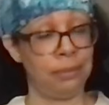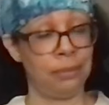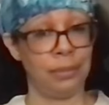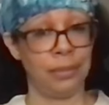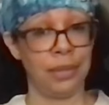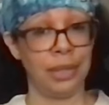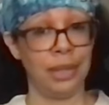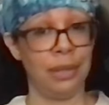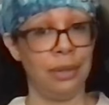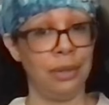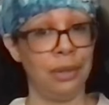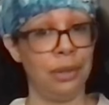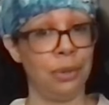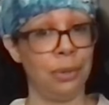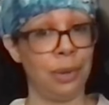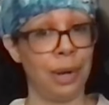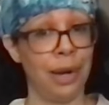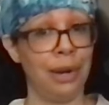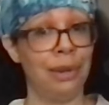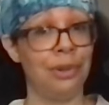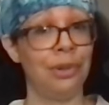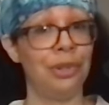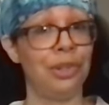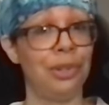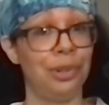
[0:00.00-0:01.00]
Look
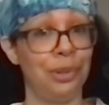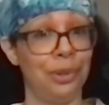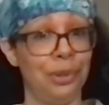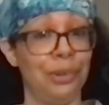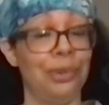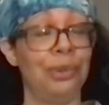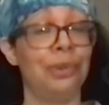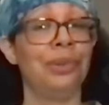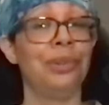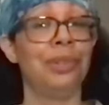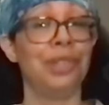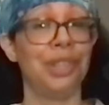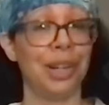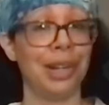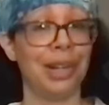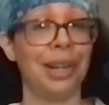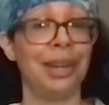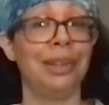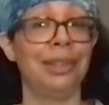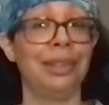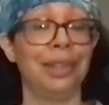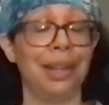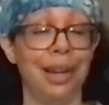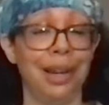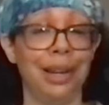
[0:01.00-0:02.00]
around you. Check
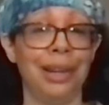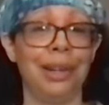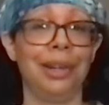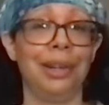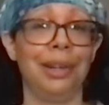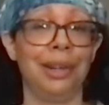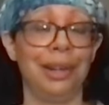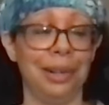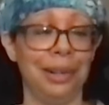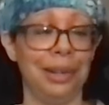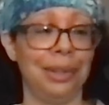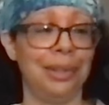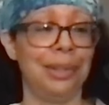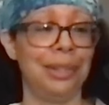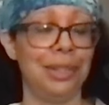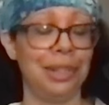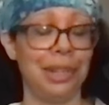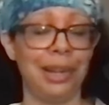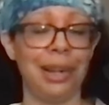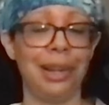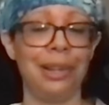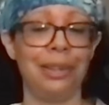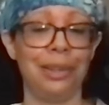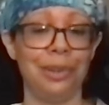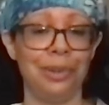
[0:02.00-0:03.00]
out that.
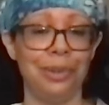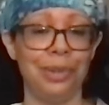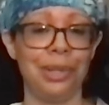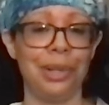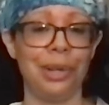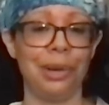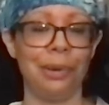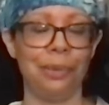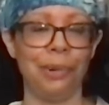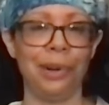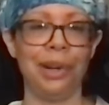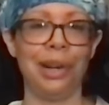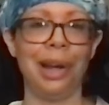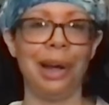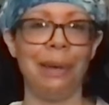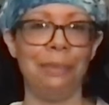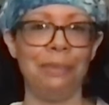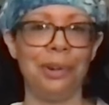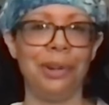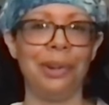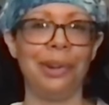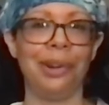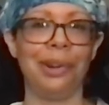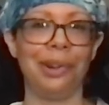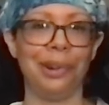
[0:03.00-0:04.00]
Check out those "What
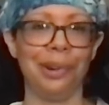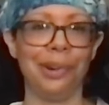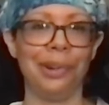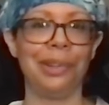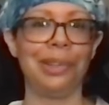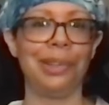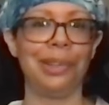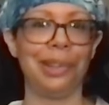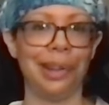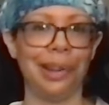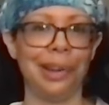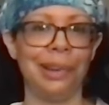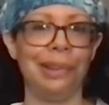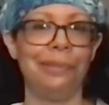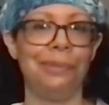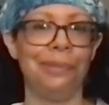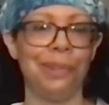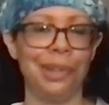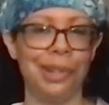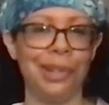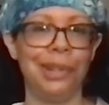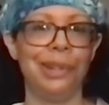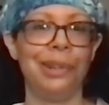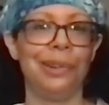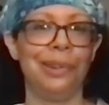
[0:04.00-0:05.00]
Happened on Earth"
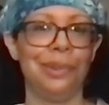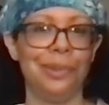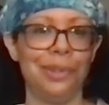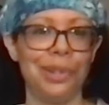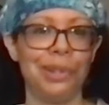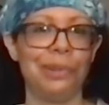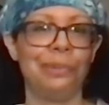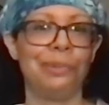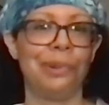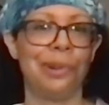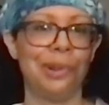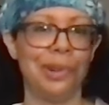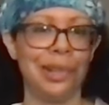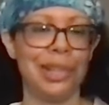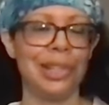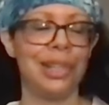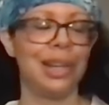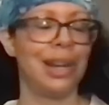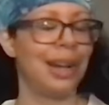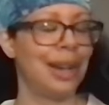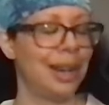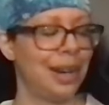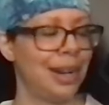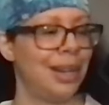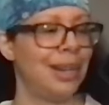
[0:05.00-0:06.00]
videos and World of
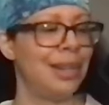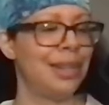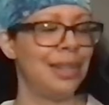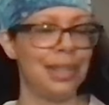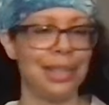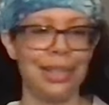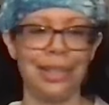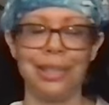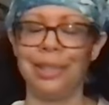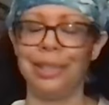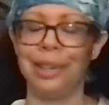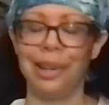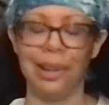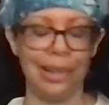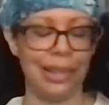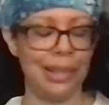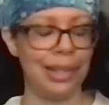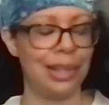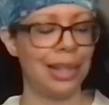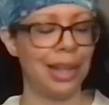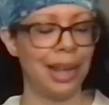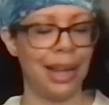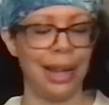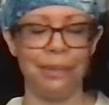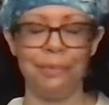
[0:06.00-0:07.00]
Signs and all
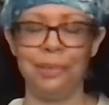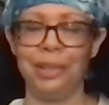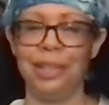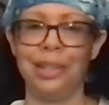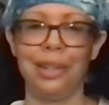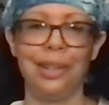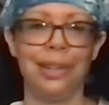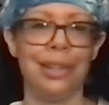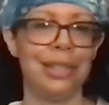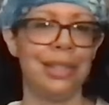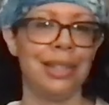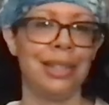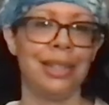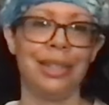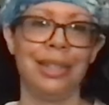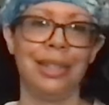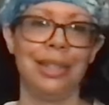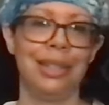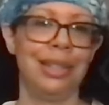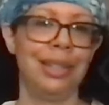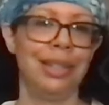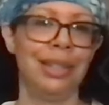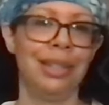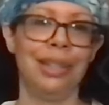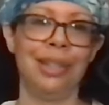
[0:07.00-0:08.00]
of that, because
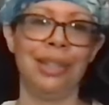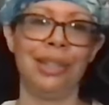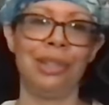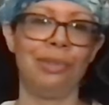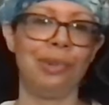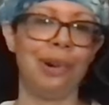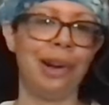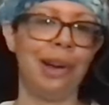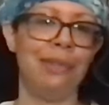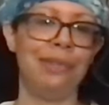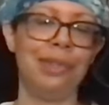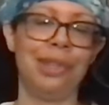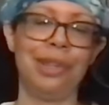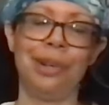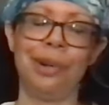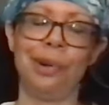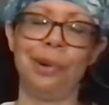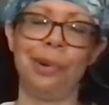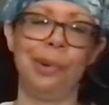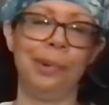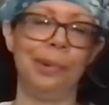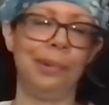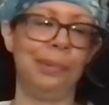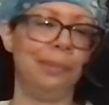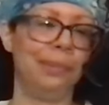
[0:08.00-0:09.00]
it drives it
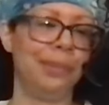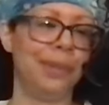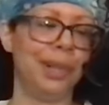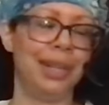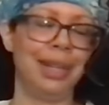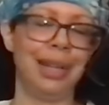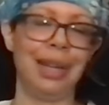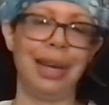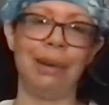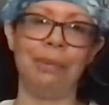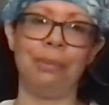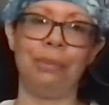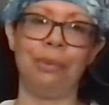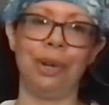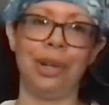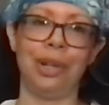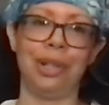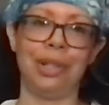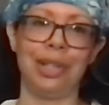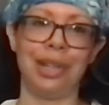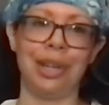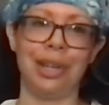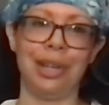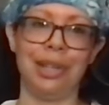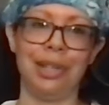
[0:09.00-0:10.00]
home. And that
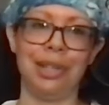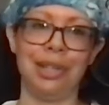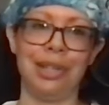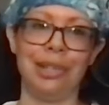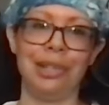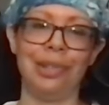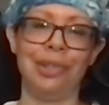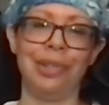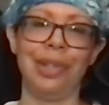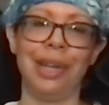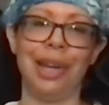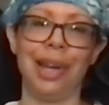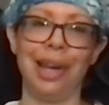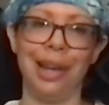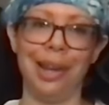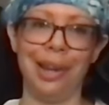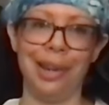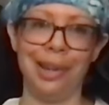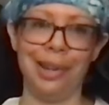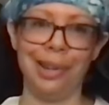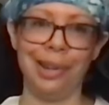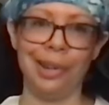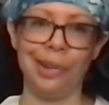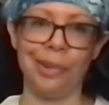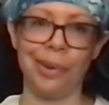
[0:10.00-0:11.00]
brings us to the
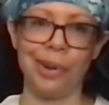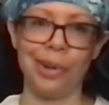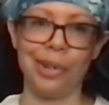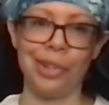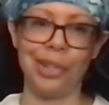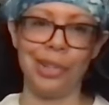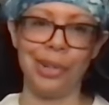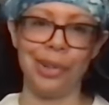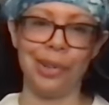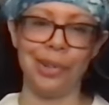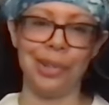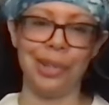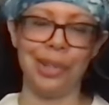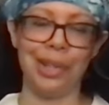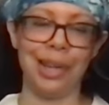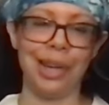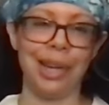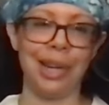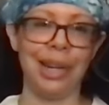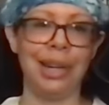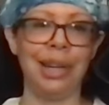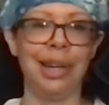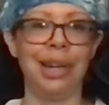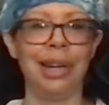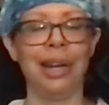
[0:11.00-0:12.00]
end of our show
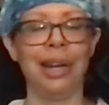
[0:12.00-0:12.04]
today.